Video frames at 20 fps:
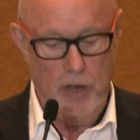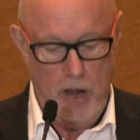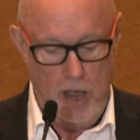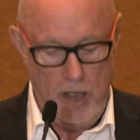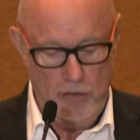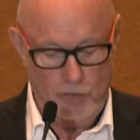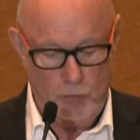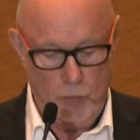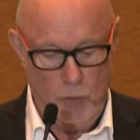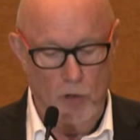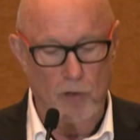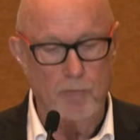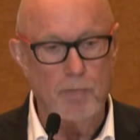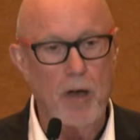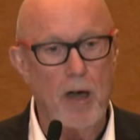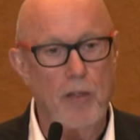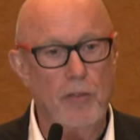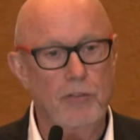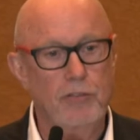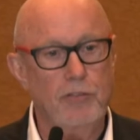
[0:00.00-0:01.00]
last 12
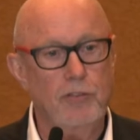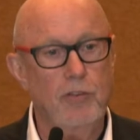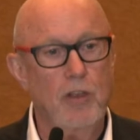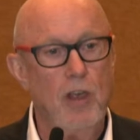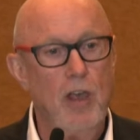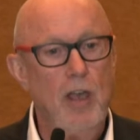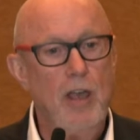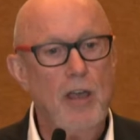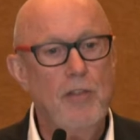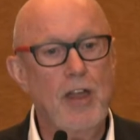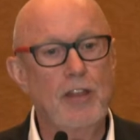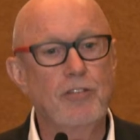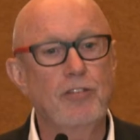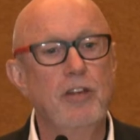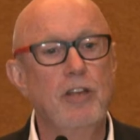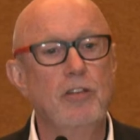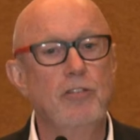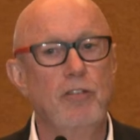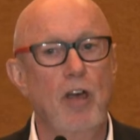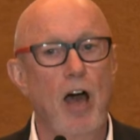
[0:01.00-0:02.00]
months. That's
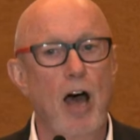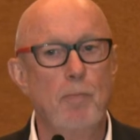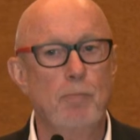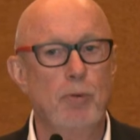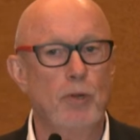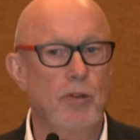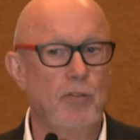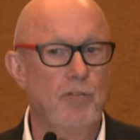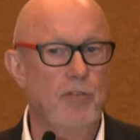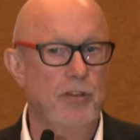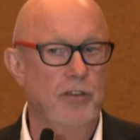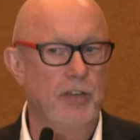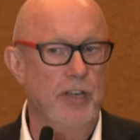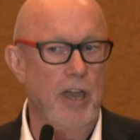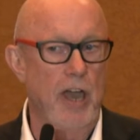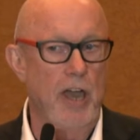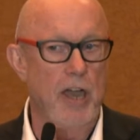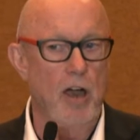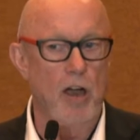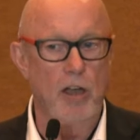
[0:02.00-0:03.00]
an example of the
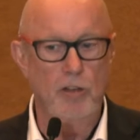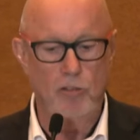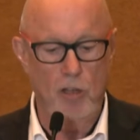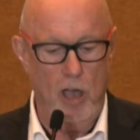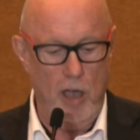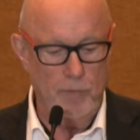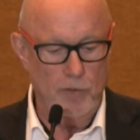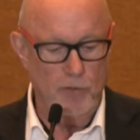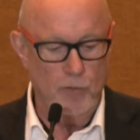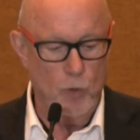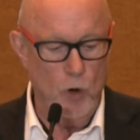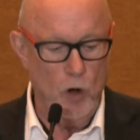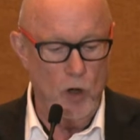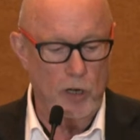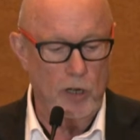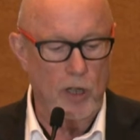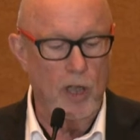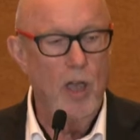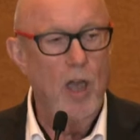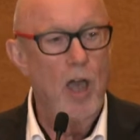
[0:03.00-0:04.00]
DAI type of
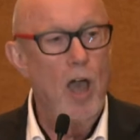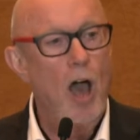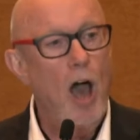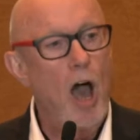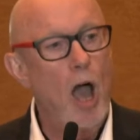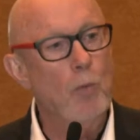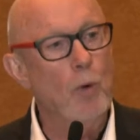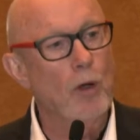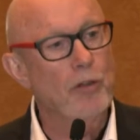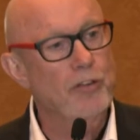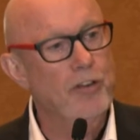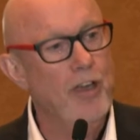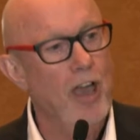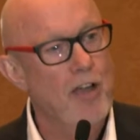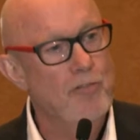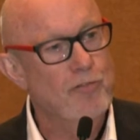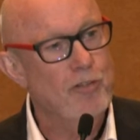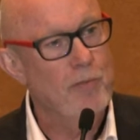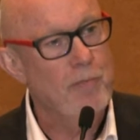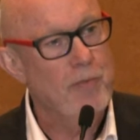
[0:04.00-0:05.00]
work. I want to
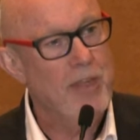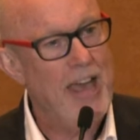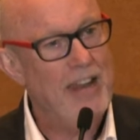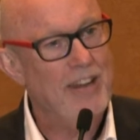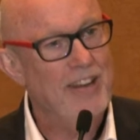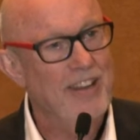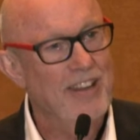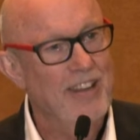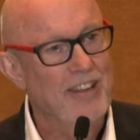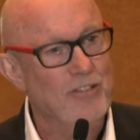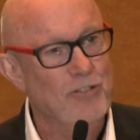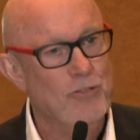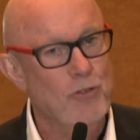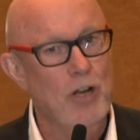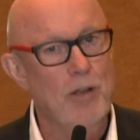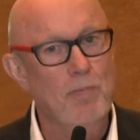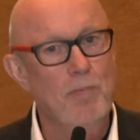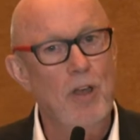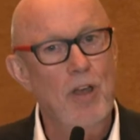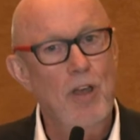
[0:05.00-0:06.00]
go from that
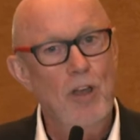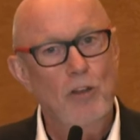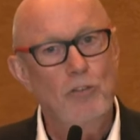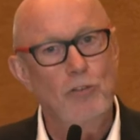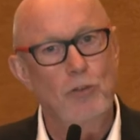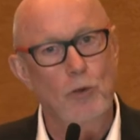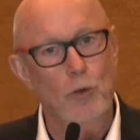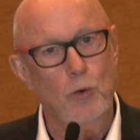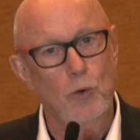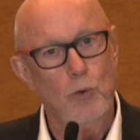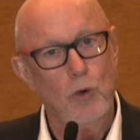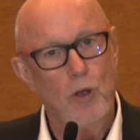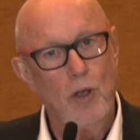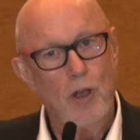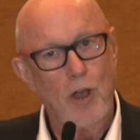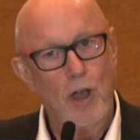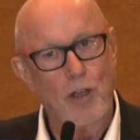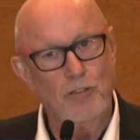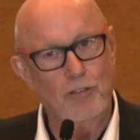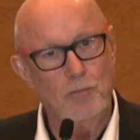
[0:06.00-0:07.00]
extreme to
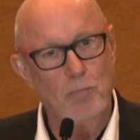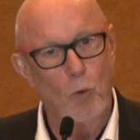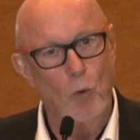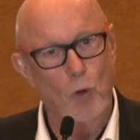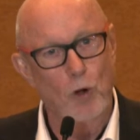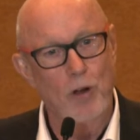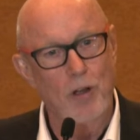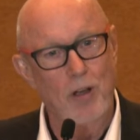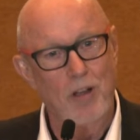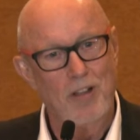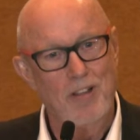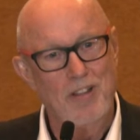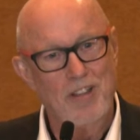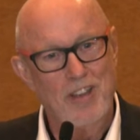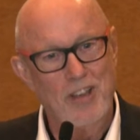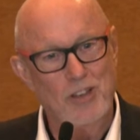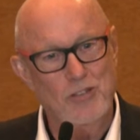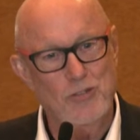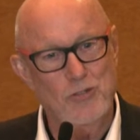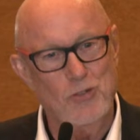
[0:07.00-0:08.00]
a smaller
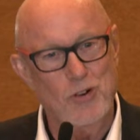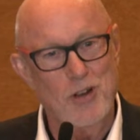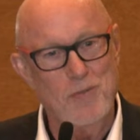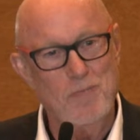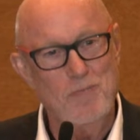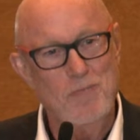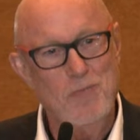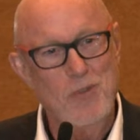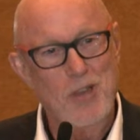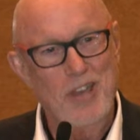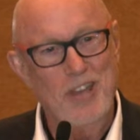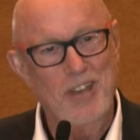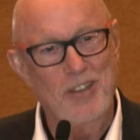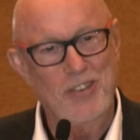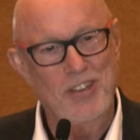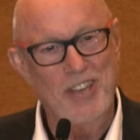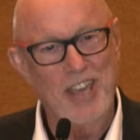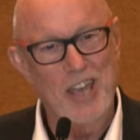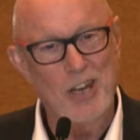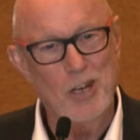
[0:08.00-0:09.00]
extreme at
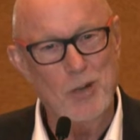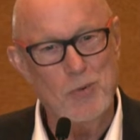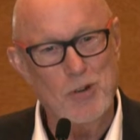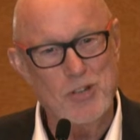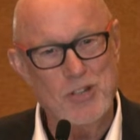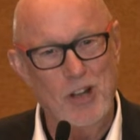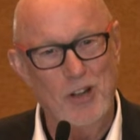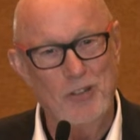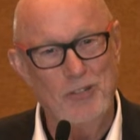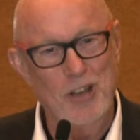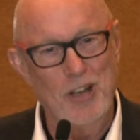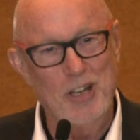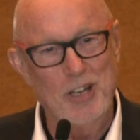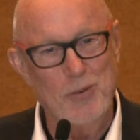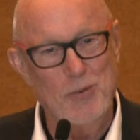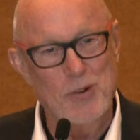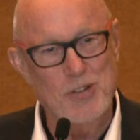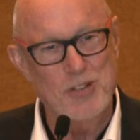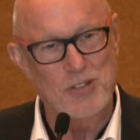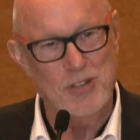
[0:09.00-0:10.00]
the end, which I'll tell
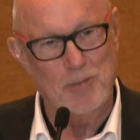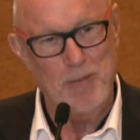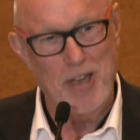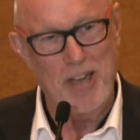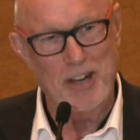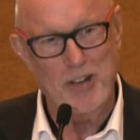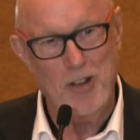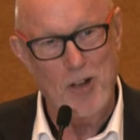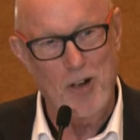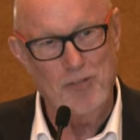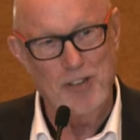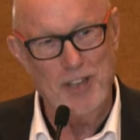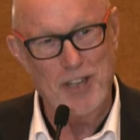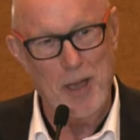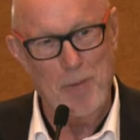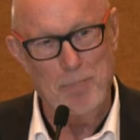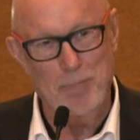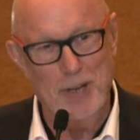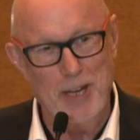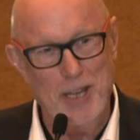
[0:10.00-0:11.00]
you, which is about a coffee
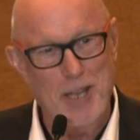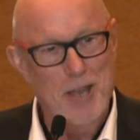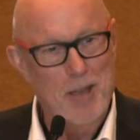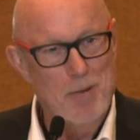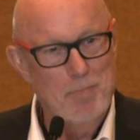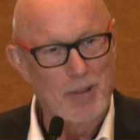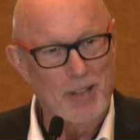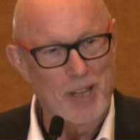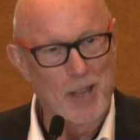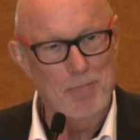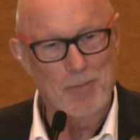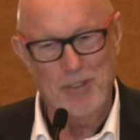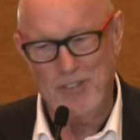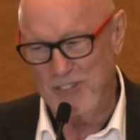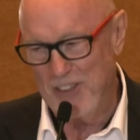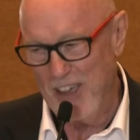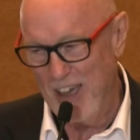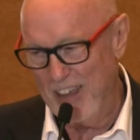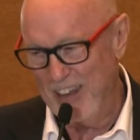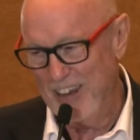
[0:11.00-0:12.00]
company. But let me
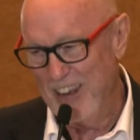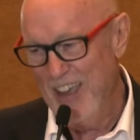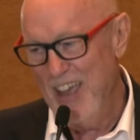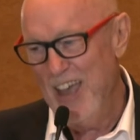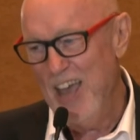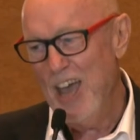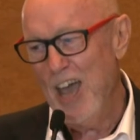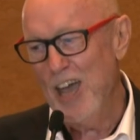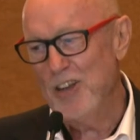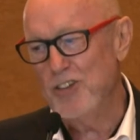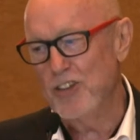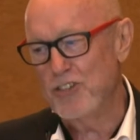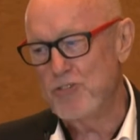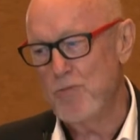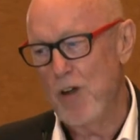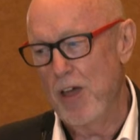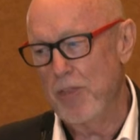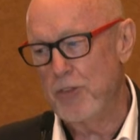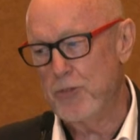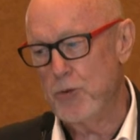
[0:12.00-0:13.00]
start and just
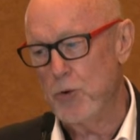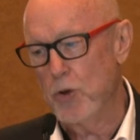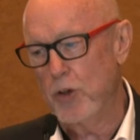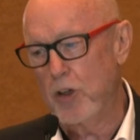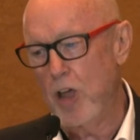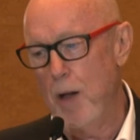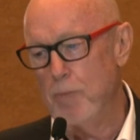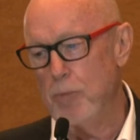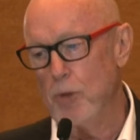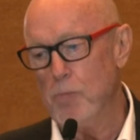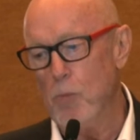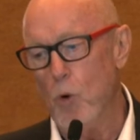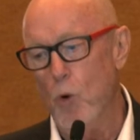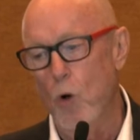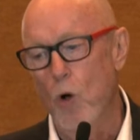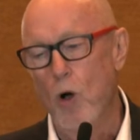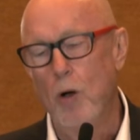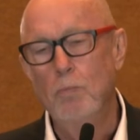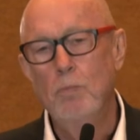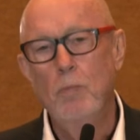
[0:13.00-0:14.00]
run through a couple
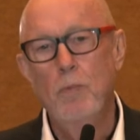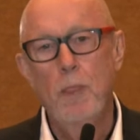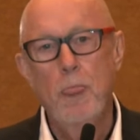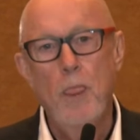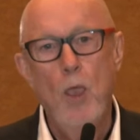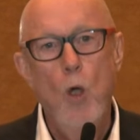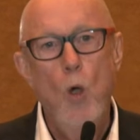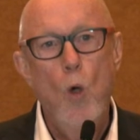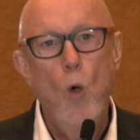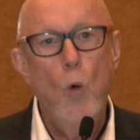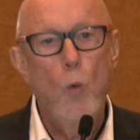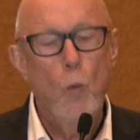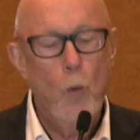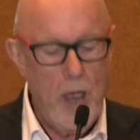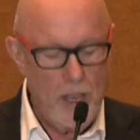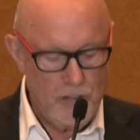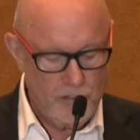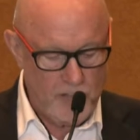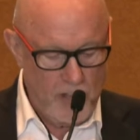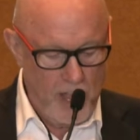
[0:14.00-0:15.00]
more.
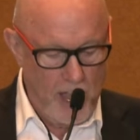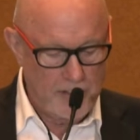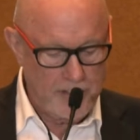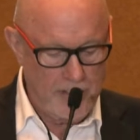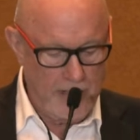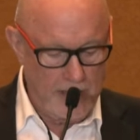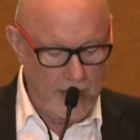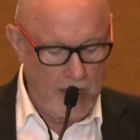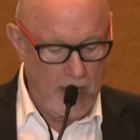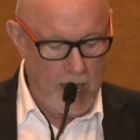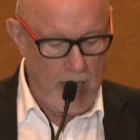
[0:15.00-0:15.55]
We're starting